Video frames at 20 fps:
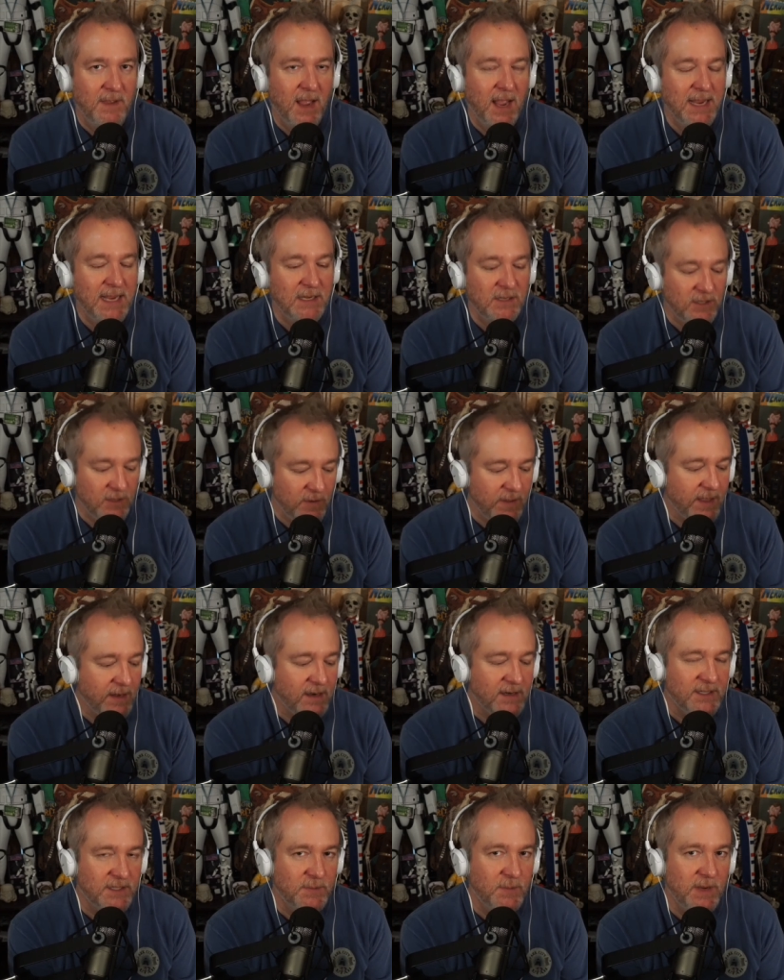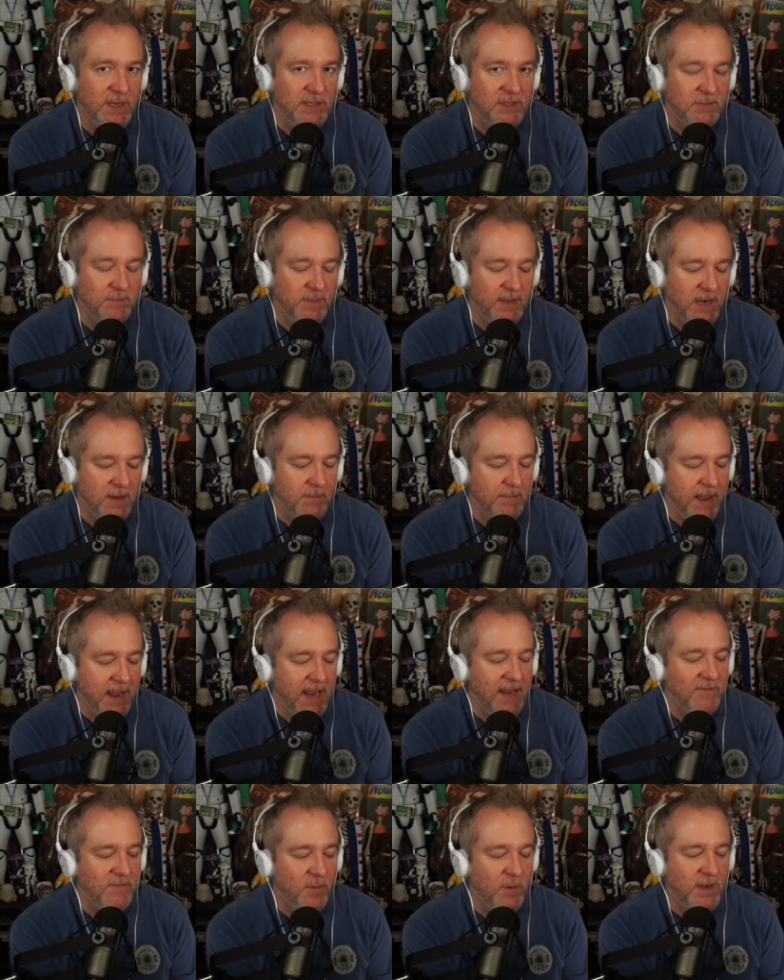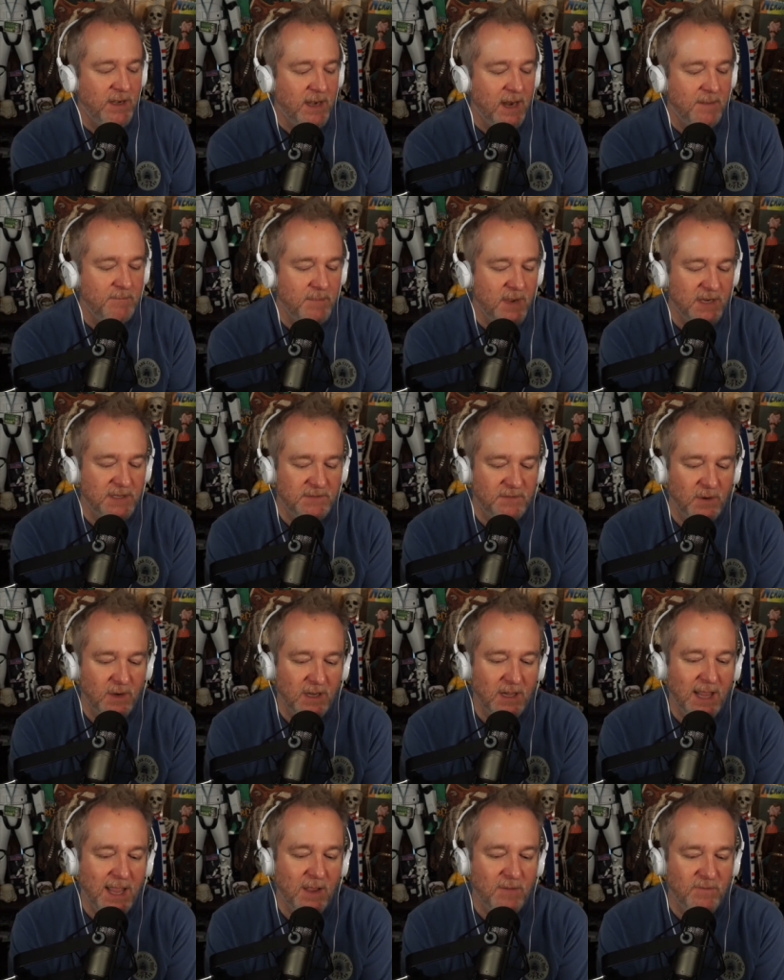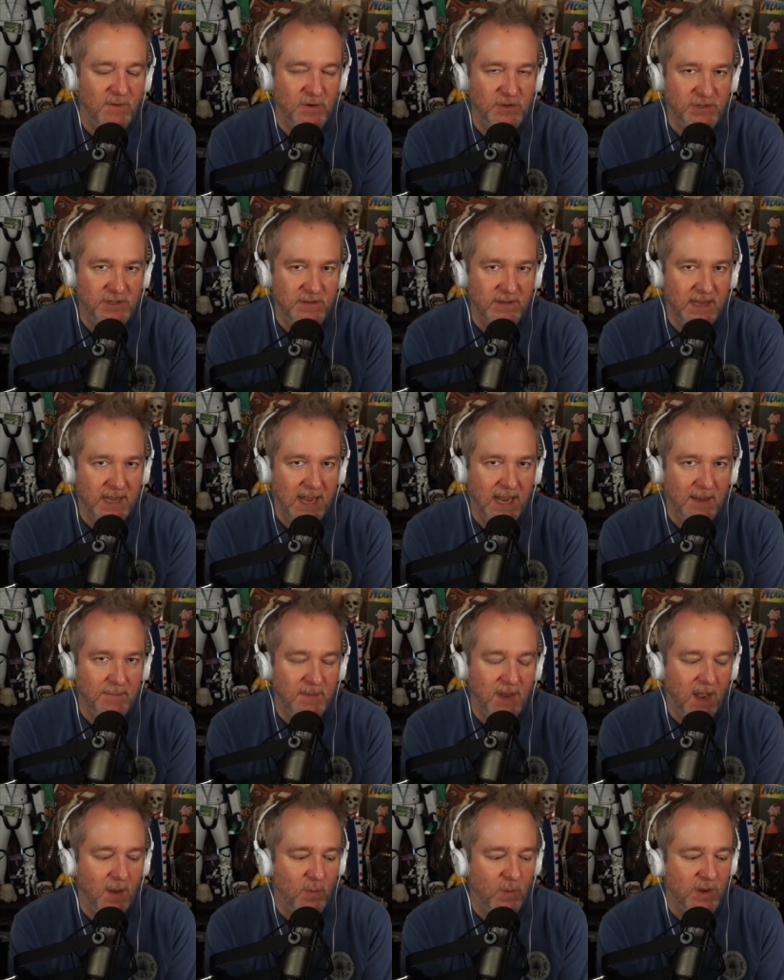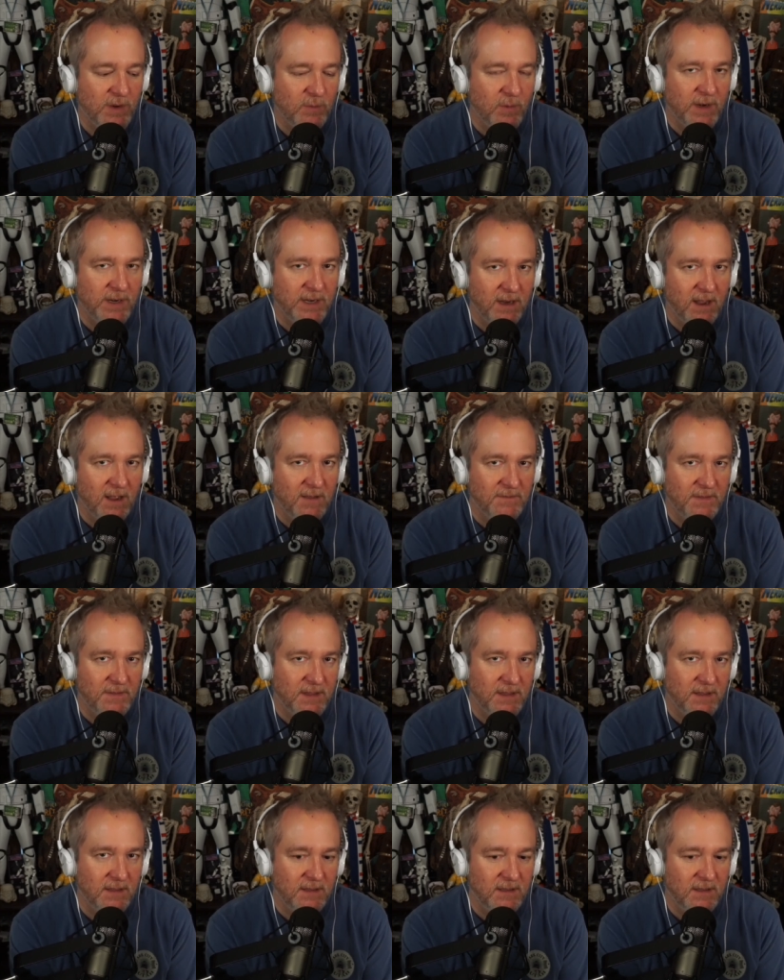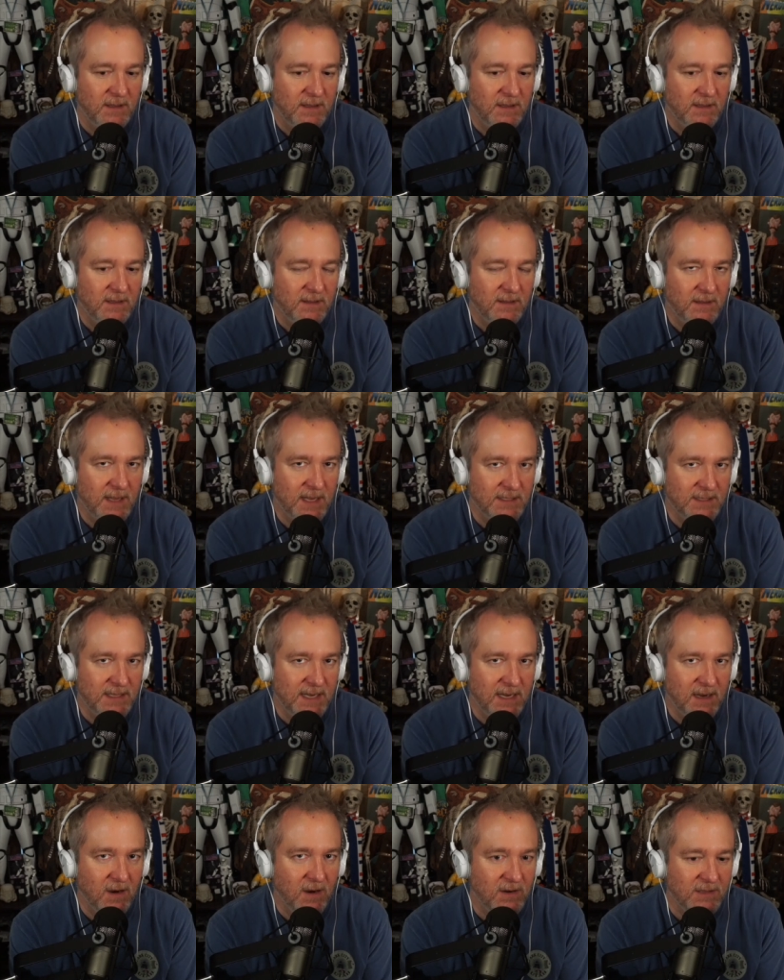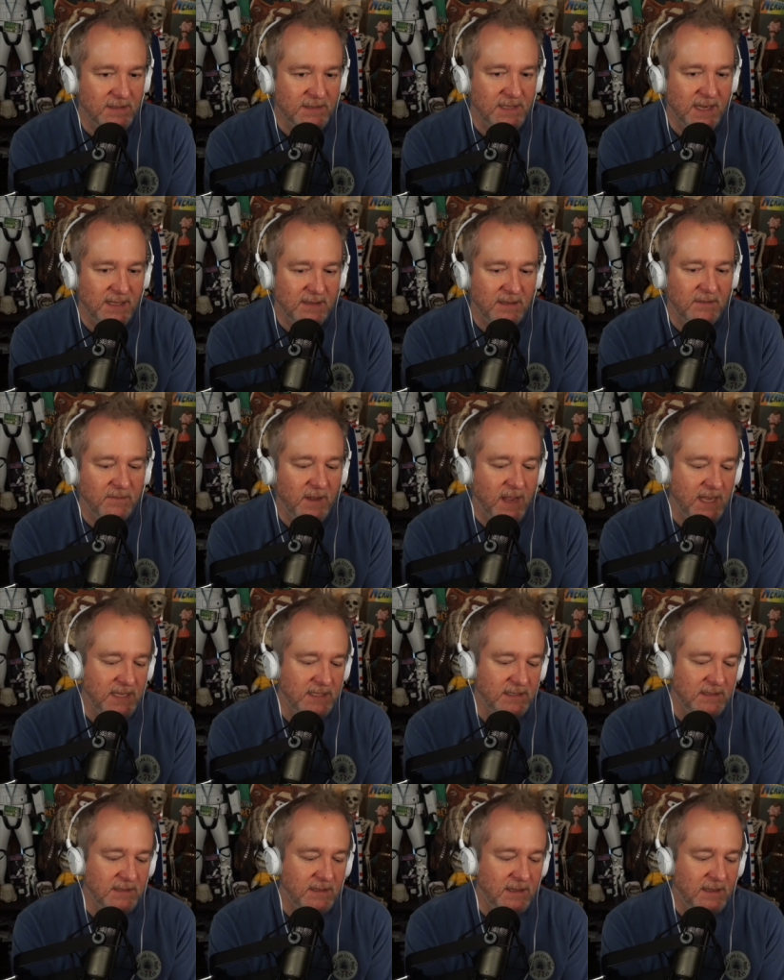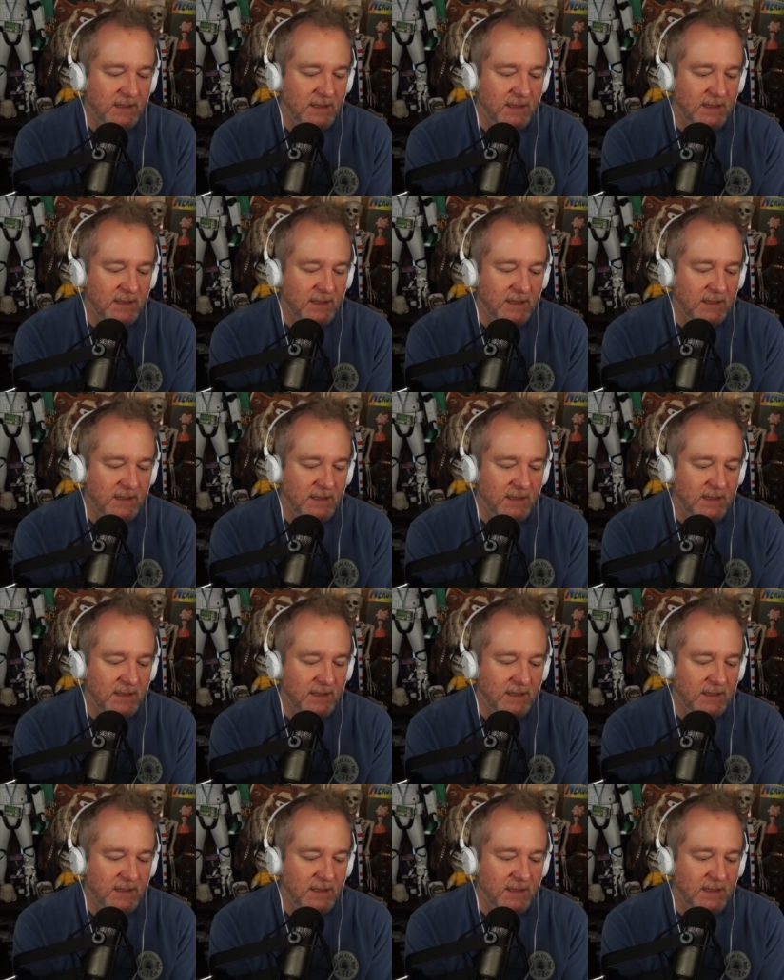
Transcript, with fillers: I can do that on a Switch, but I'm paying 49 bucks for a cloud version of the game, not one running off the the SD card inside the device.